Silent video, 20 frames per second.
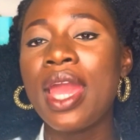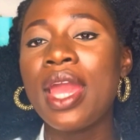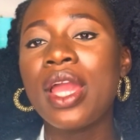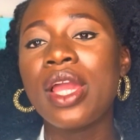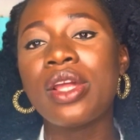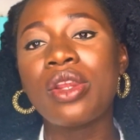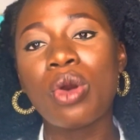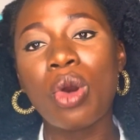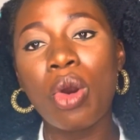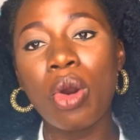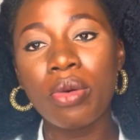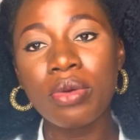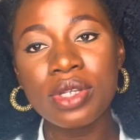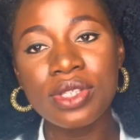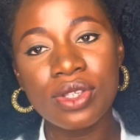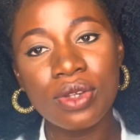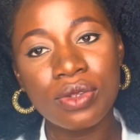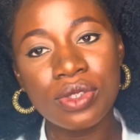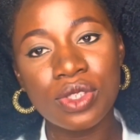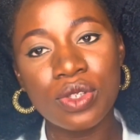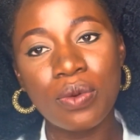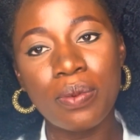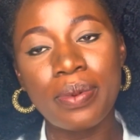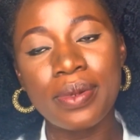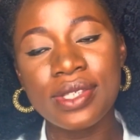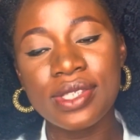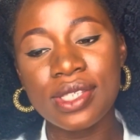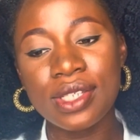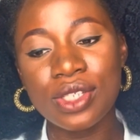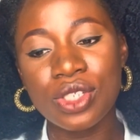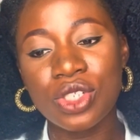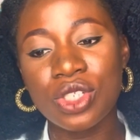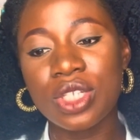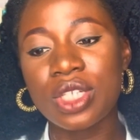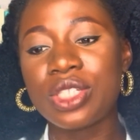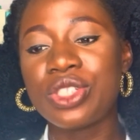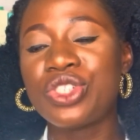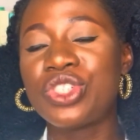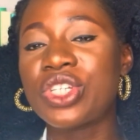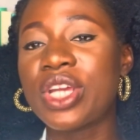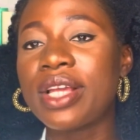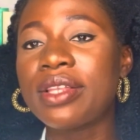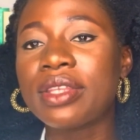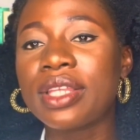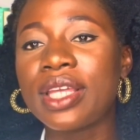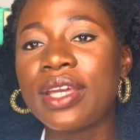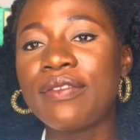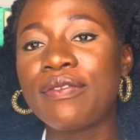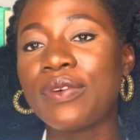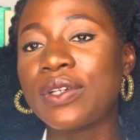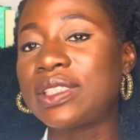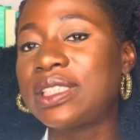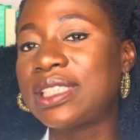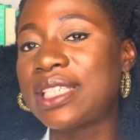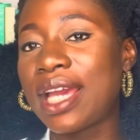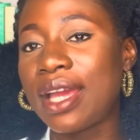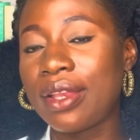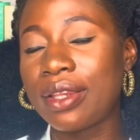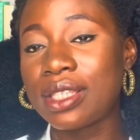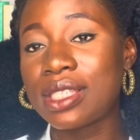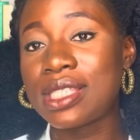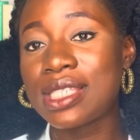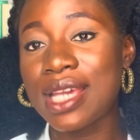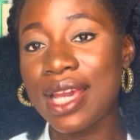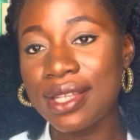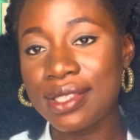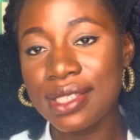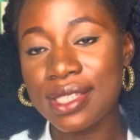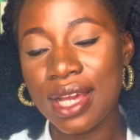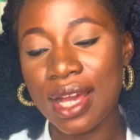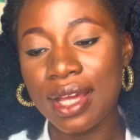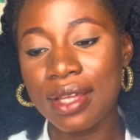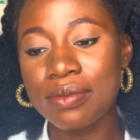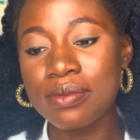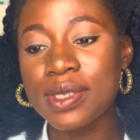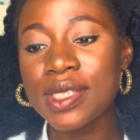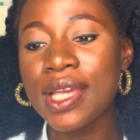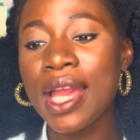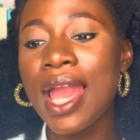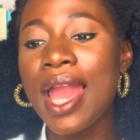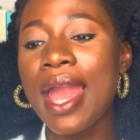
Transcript: in a horizontal position gently for ten times